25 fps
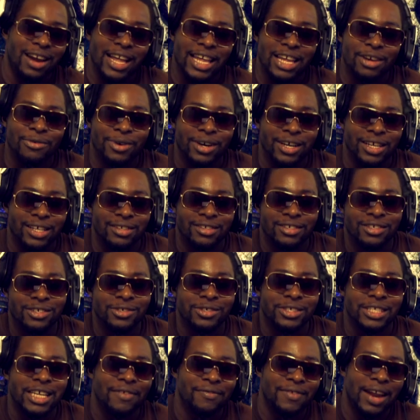Like he want to
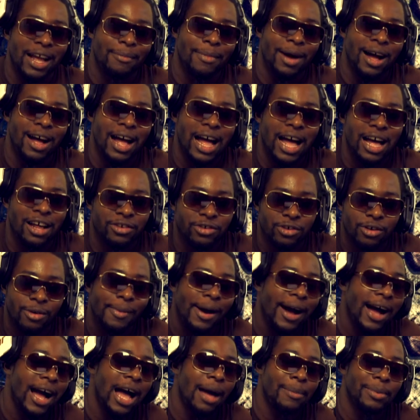do stuff like how I do on
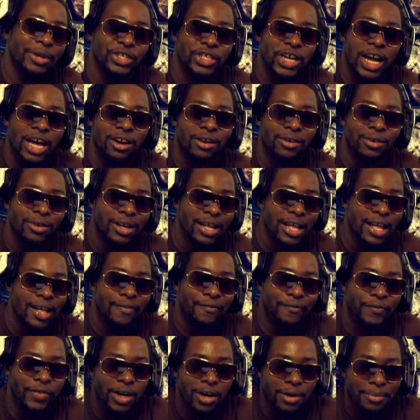my hobby channel,
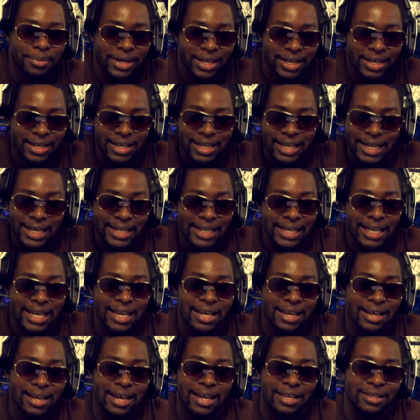filming and
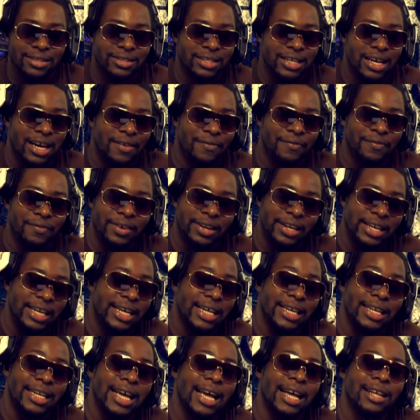stuff. And he
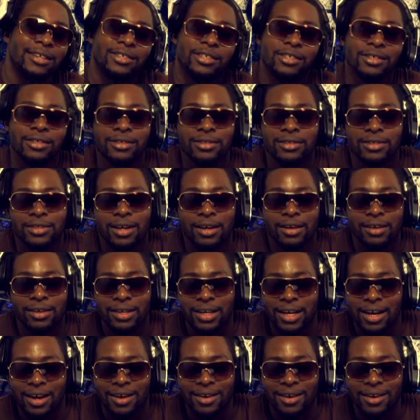can dance too. So,